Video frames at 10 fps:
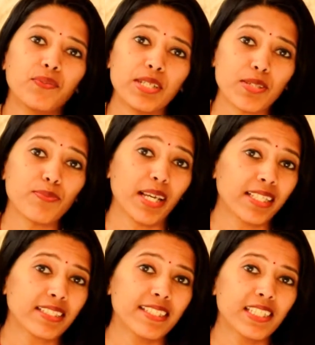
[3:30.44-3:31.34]
which
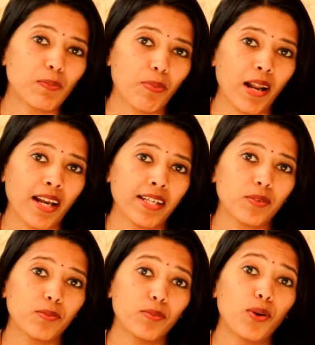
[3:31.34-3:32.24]
makes this plant
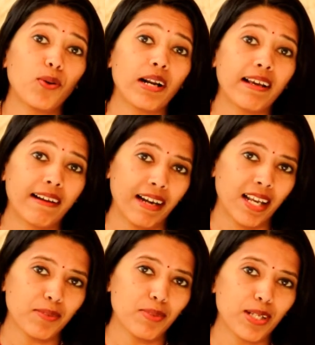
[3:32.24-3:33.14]
more
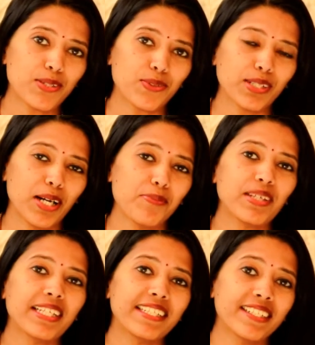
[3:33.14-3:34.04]
reliable to
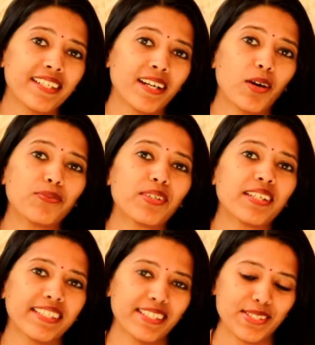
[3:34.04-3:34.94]
come year after
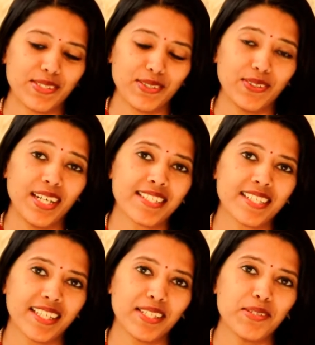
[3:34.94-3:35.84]
year. So
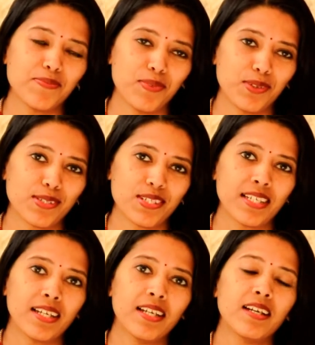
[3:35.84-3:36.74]
that's, I think, most
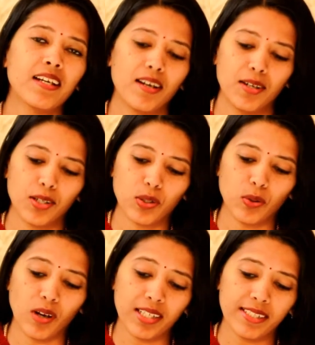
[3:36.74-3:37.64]

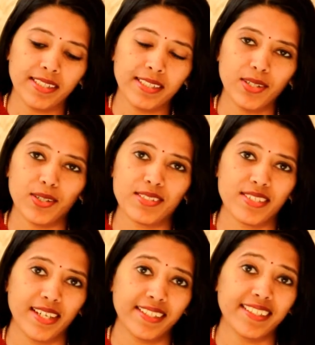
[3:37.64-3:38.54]
quality or
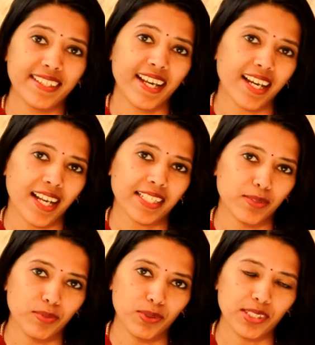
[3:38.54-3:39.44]
trait that I liked
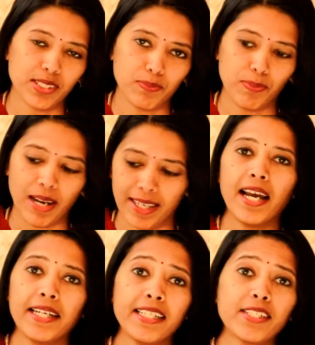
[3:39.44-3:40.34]
about this plant.
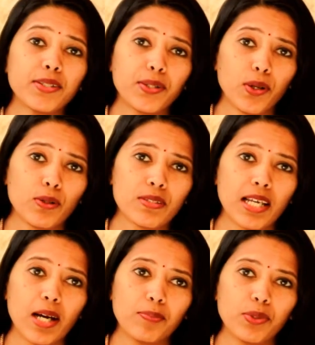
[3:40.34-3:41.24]
And it grows
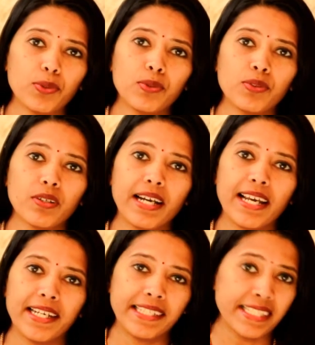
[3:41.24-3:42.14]
up to
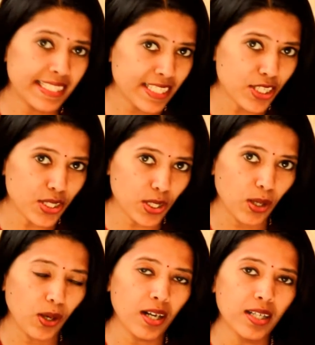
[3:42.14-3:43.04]
18-inch
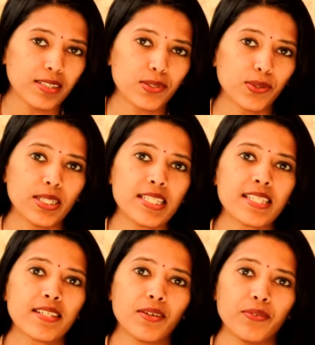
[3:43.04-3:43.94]
tall, so
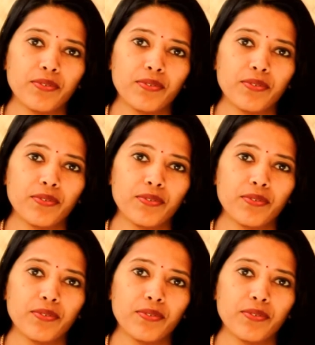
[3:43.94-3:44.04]
it's